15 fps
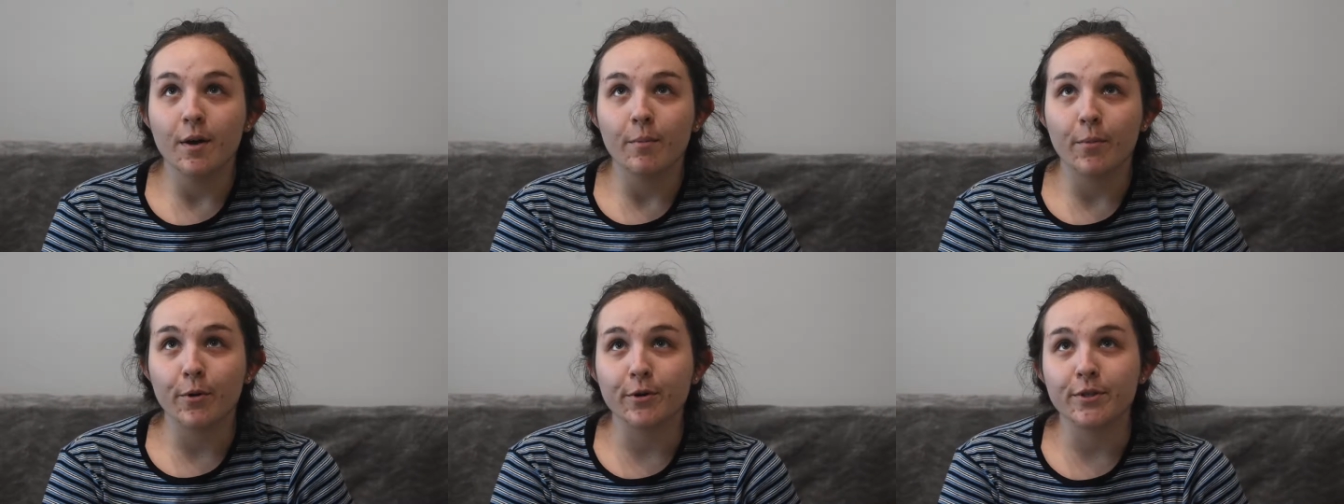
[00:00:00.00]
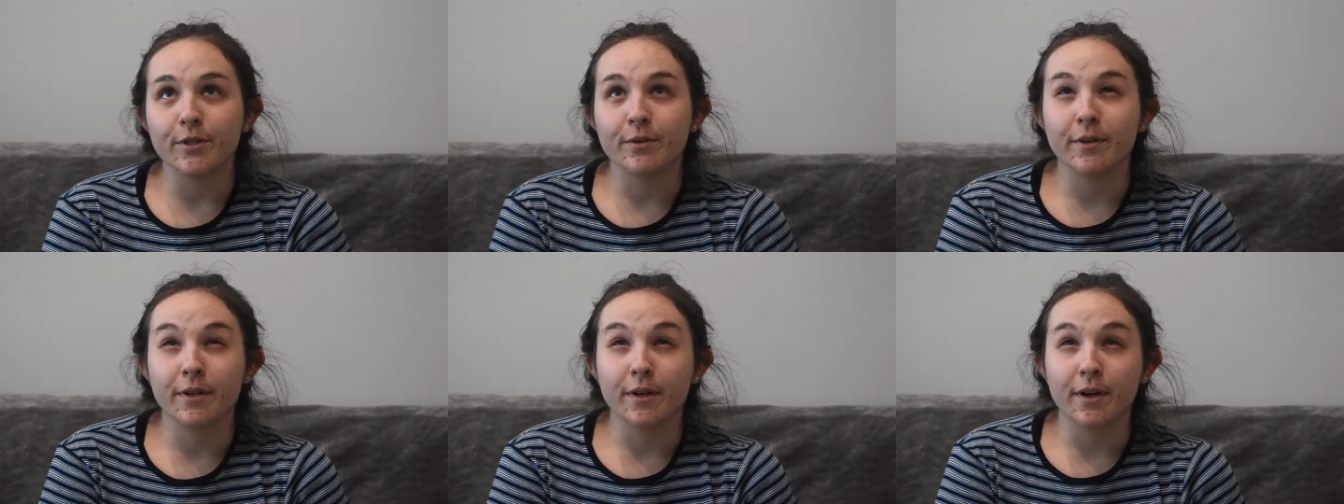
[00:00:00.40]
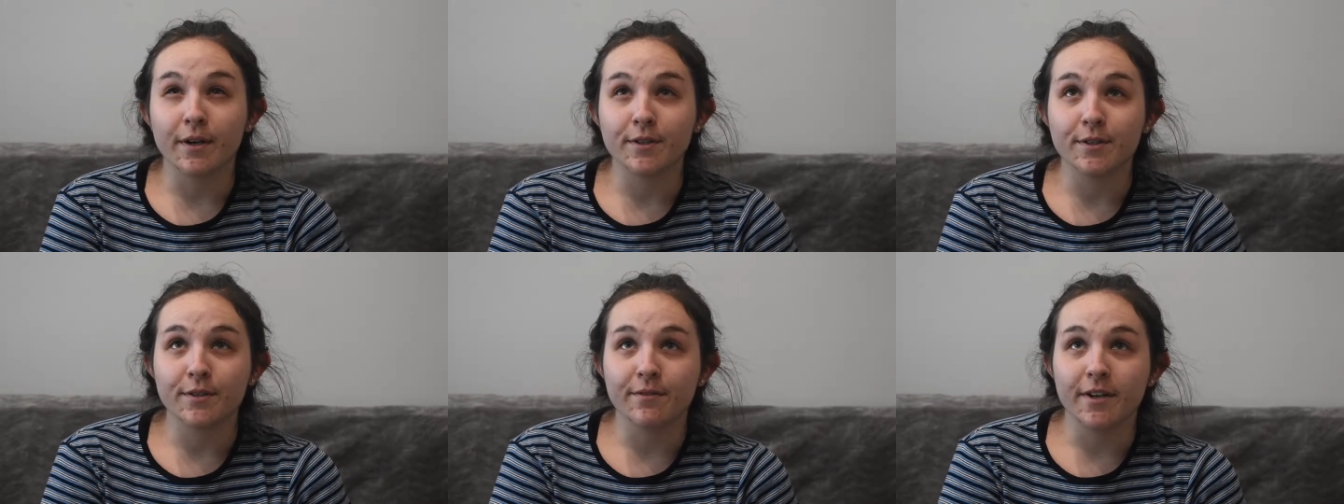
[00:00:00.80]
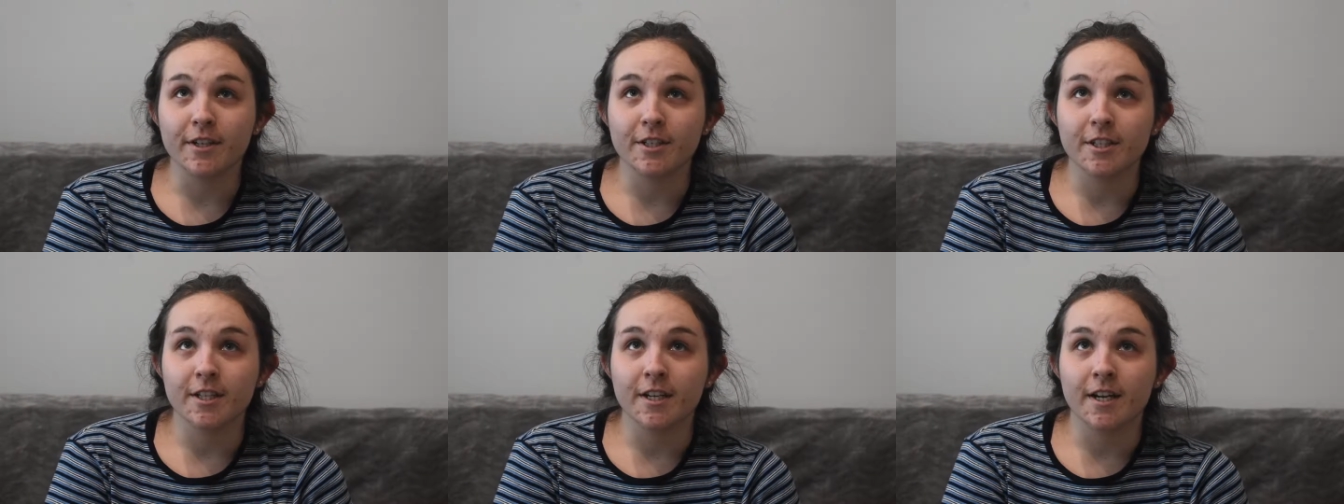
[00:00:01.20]
more so in
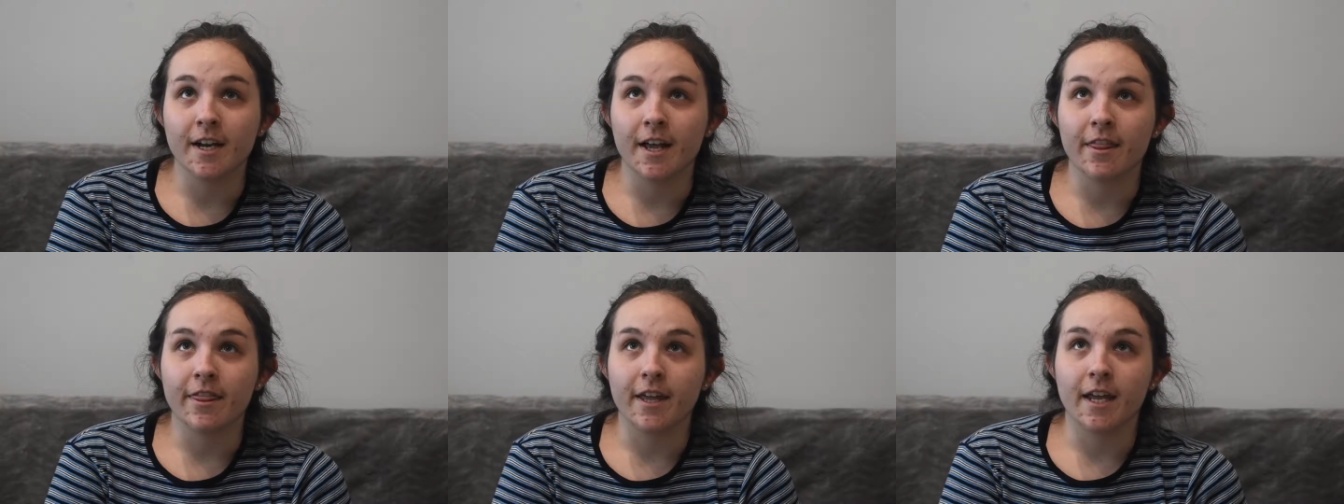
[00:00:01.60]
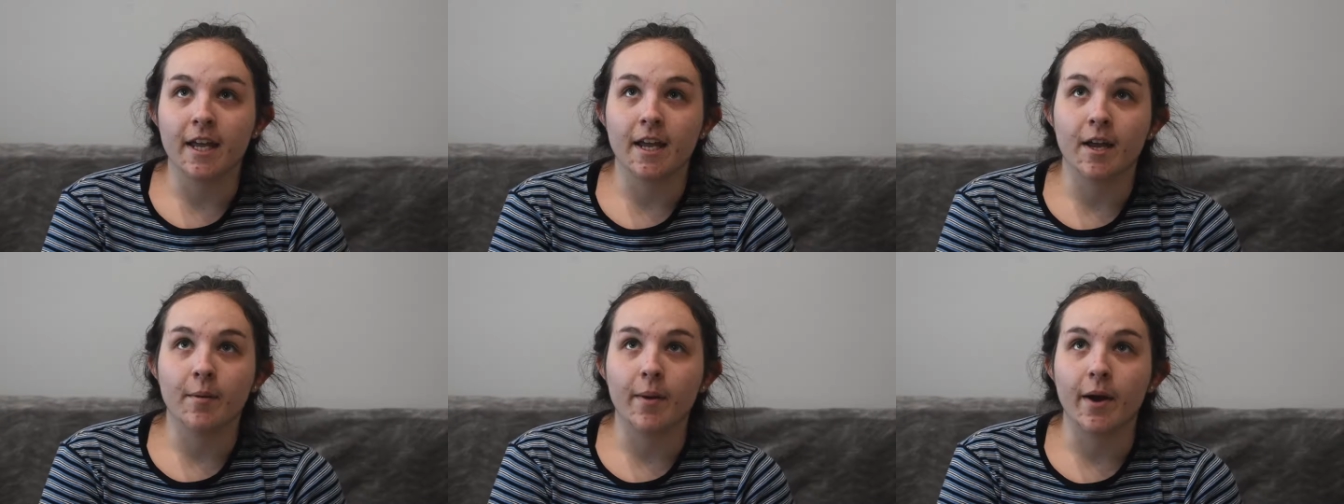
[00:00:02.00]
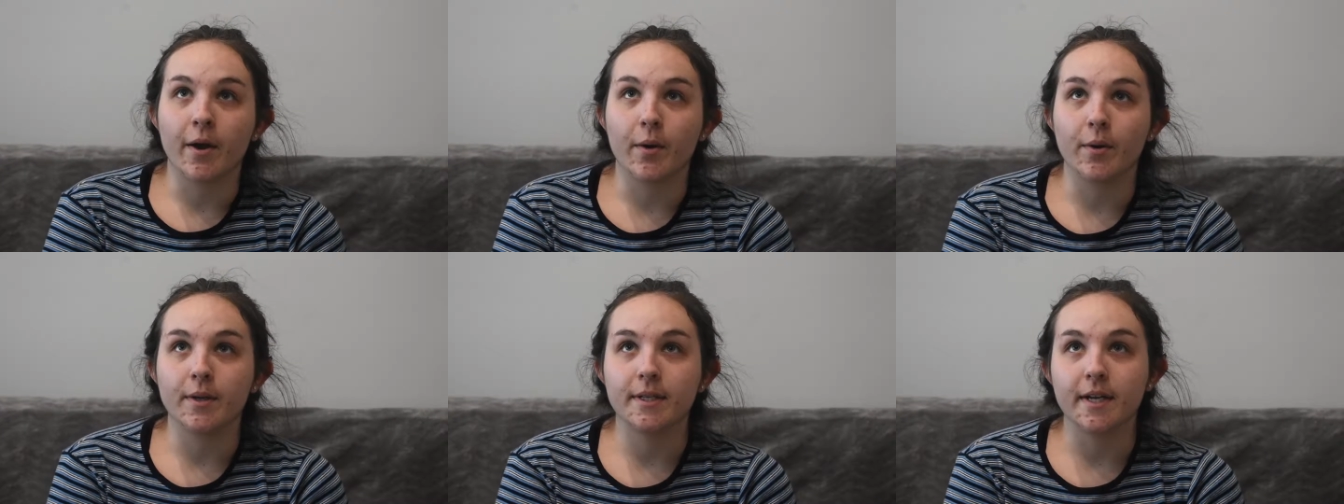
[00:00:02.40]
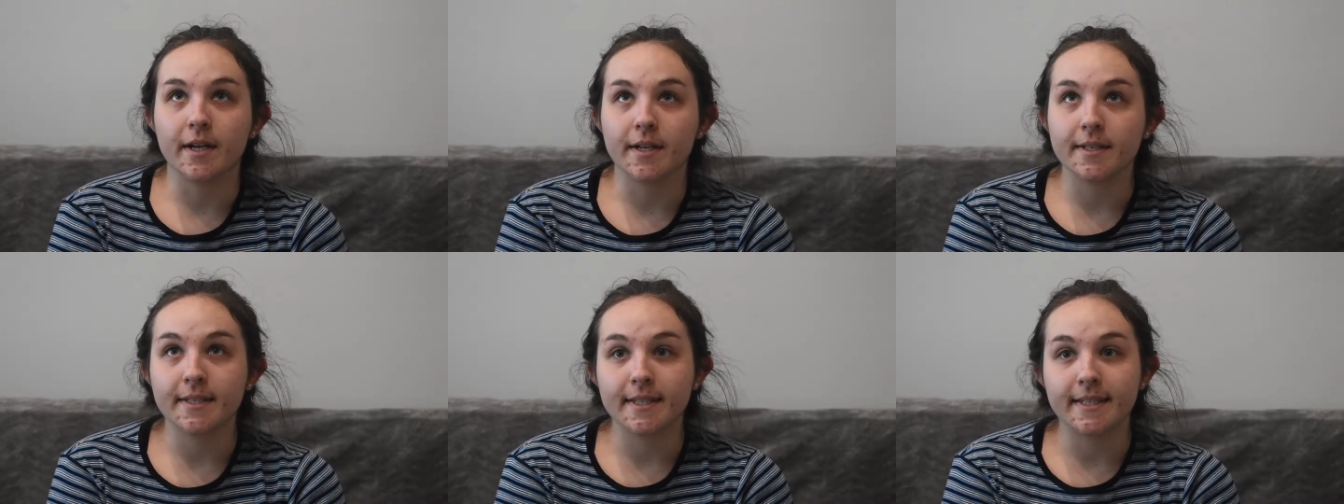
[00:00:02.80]
conservation and thinking about
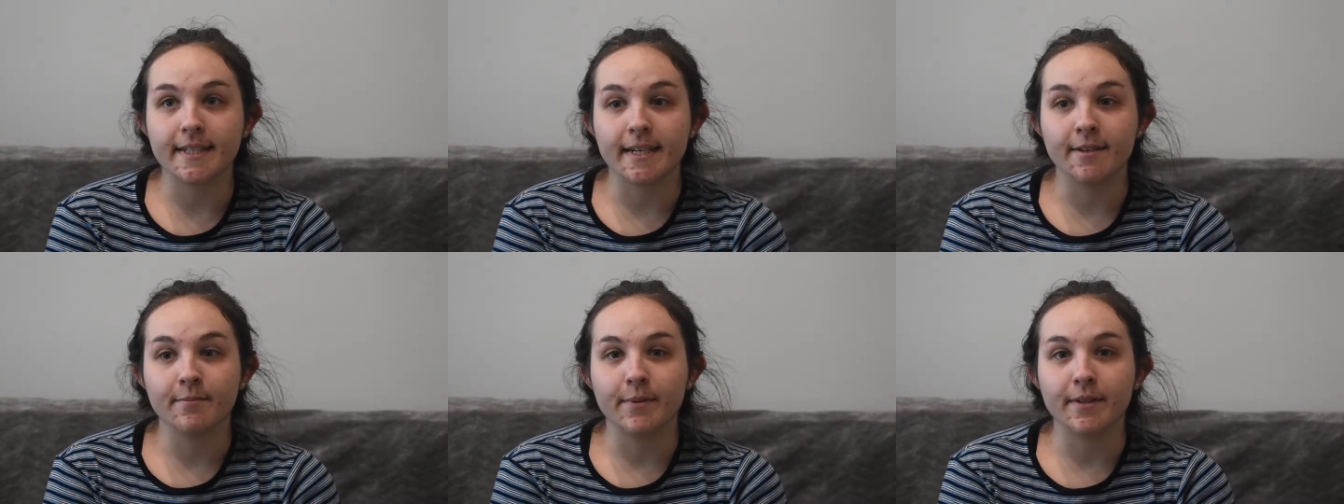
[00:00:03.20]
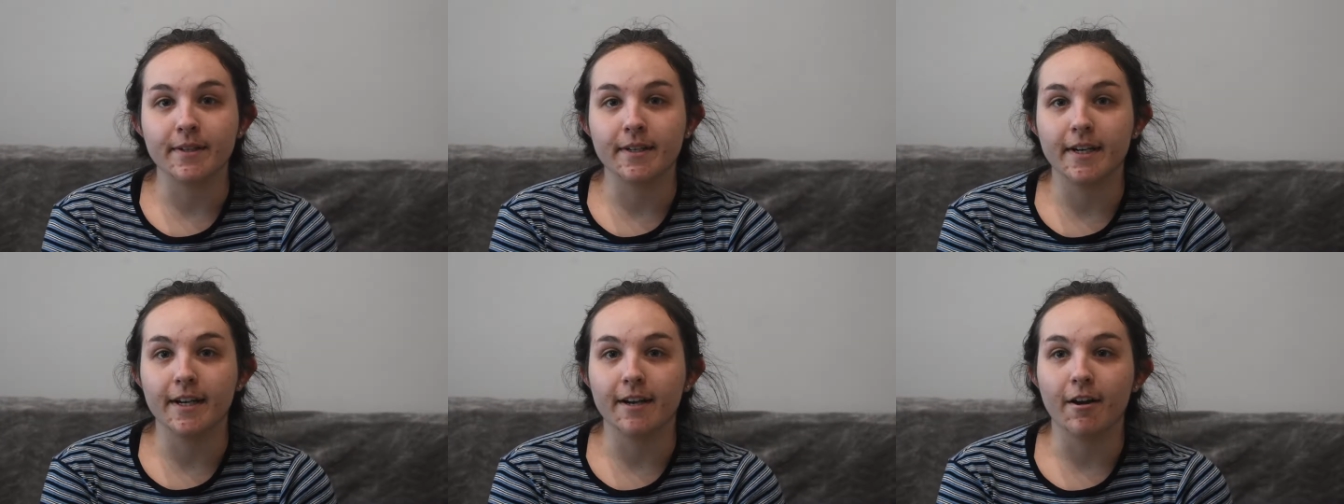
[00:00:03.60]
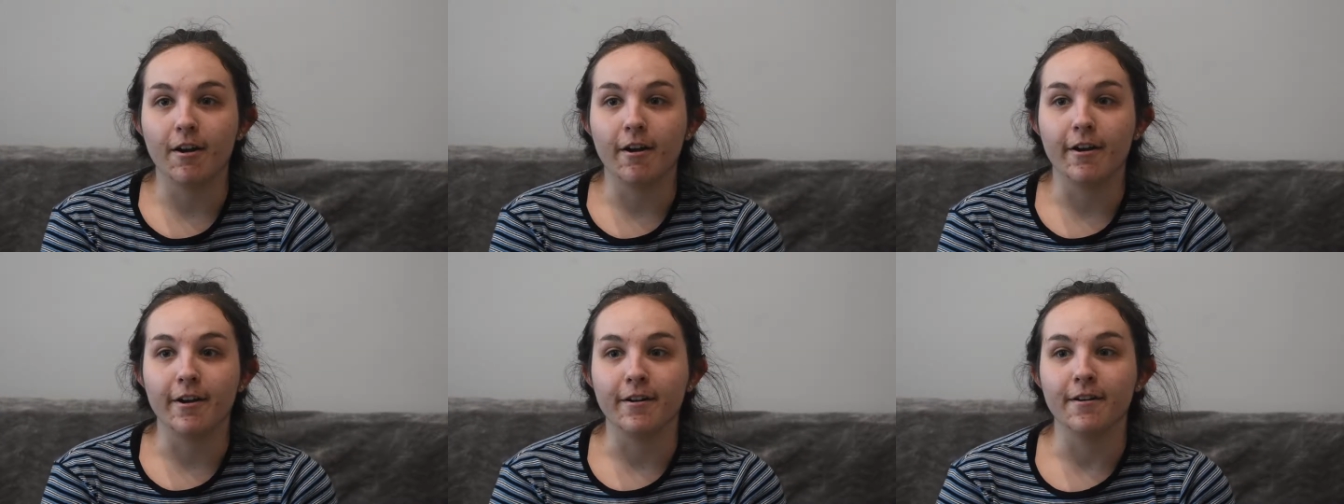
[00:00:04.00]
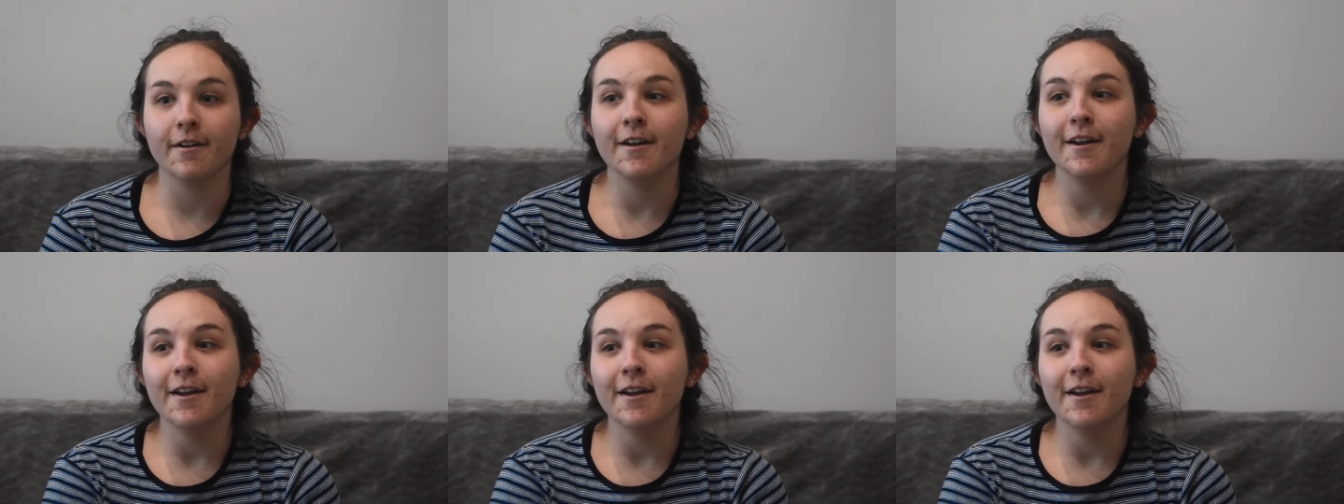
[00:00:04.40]
uh, sustainability on